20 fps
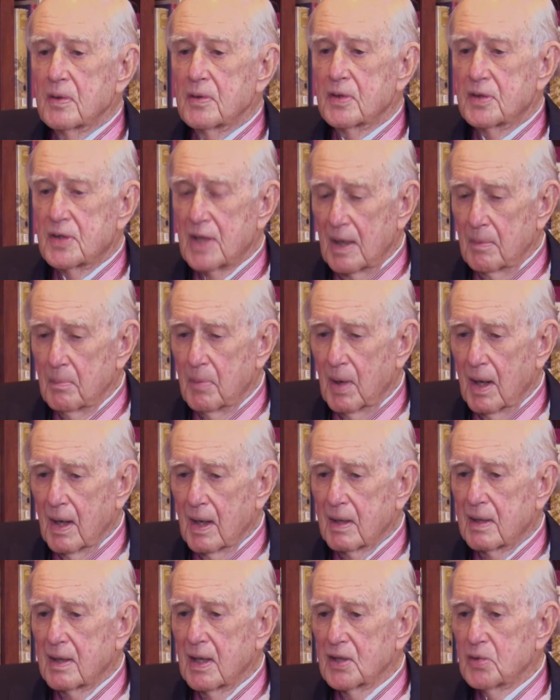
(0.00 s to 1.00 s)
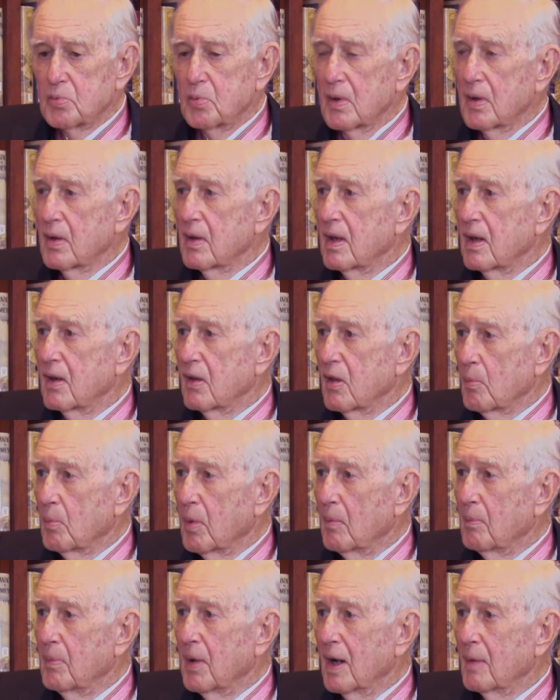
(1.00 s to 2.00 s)
standby in case any of the
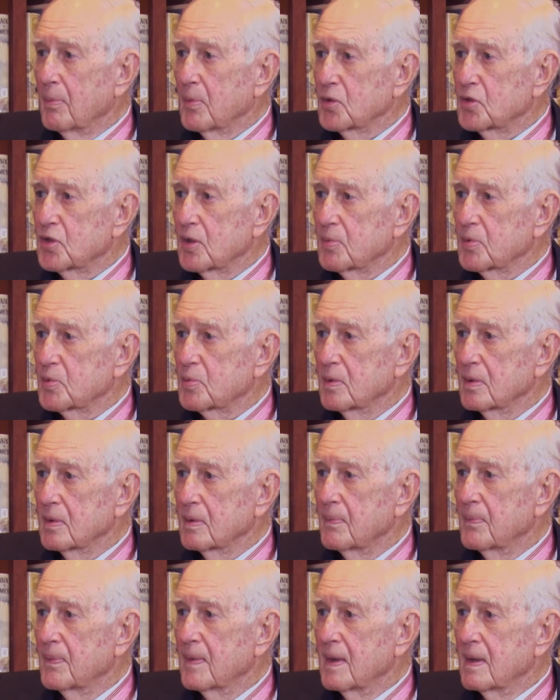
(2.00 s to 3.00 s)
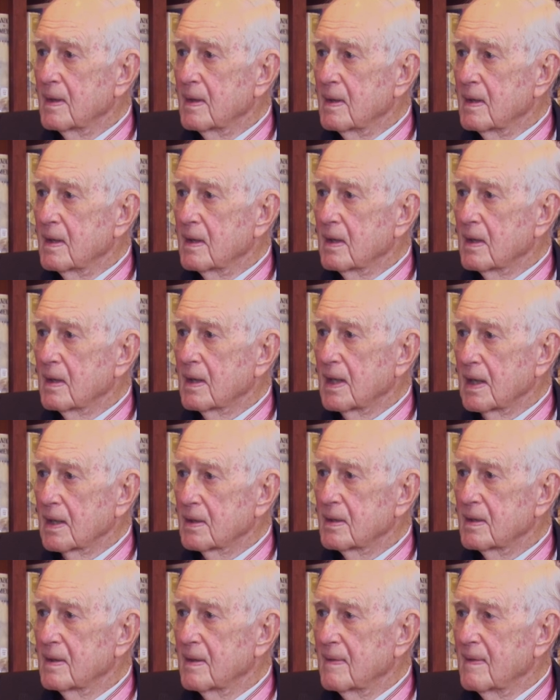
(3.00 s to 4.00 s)
bombardment ships were
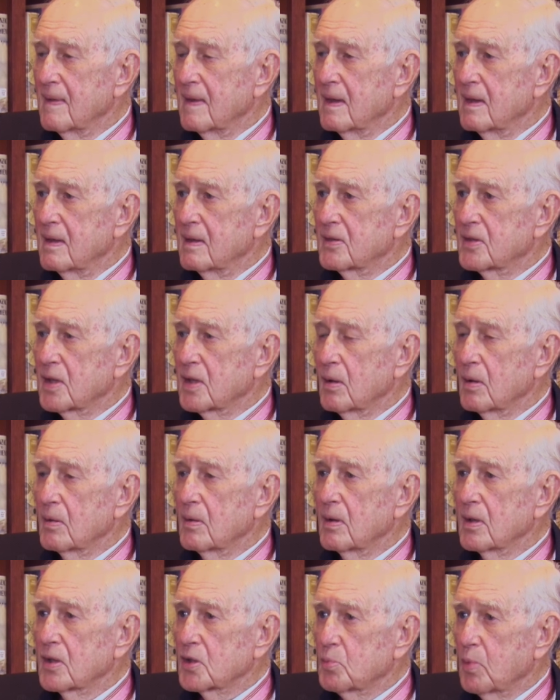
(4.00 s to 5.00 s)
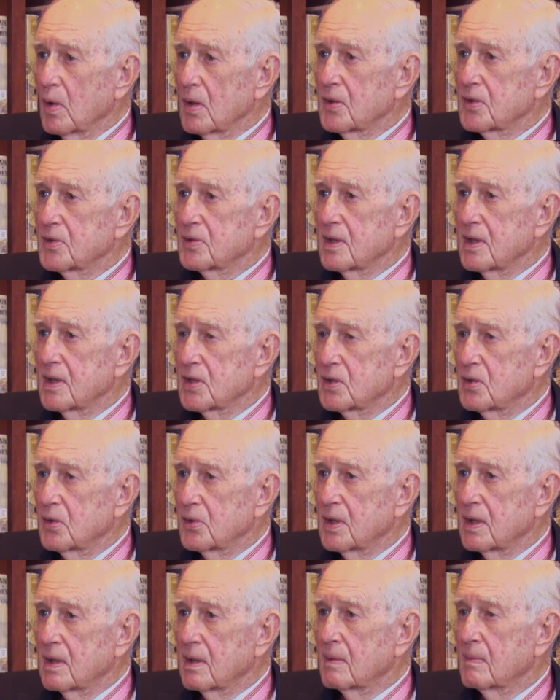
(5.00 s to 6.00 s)
hit. So as well as
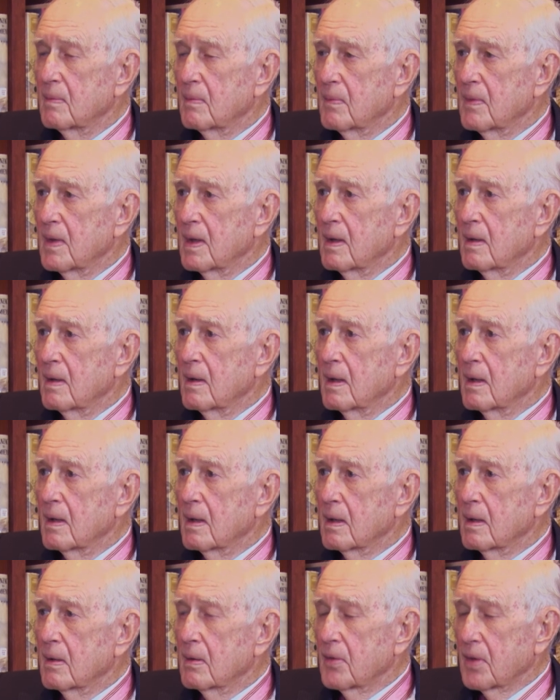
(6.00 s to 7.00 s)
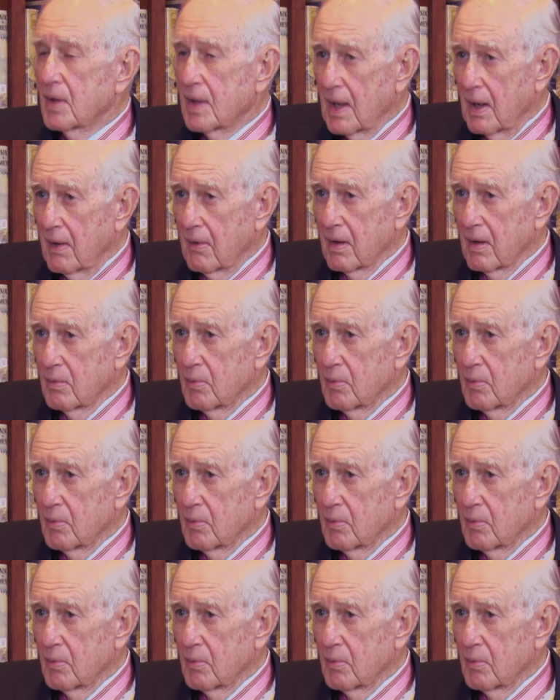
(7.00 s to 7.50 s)
escorting the carrier,